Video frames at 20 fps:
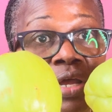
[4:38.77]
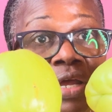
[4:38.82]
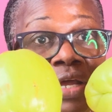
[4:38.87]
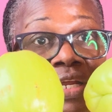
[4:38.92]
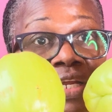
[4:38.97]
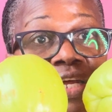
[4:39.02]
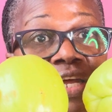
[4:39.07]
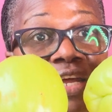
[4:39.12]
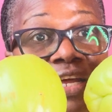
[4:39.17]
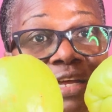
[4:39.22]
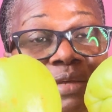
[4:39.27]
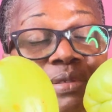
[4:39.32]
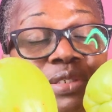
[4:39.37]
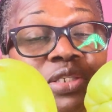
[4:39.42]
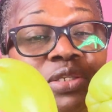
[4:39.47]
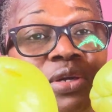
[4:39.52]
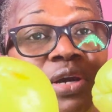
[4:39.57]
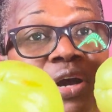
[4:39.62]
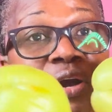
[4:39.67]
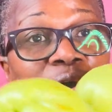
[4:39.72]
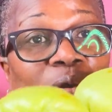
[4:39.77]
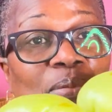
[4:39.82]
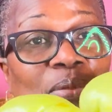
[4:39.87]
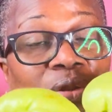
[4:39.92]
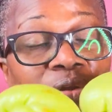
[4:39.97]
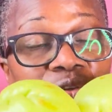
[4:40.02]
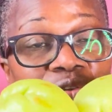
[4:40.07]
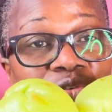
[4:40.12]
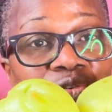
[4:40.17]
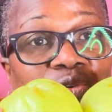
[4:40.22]
to
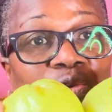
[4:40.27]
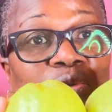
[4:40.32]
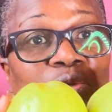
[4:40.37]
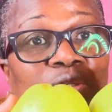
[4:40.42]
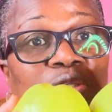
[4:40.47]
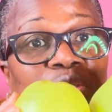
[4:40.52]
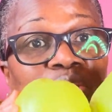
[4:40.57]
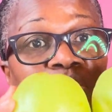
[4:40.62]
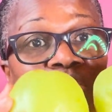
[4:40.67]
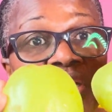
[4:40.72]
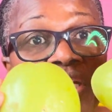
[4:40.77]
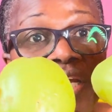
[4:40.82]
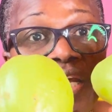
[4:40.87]
not to grow to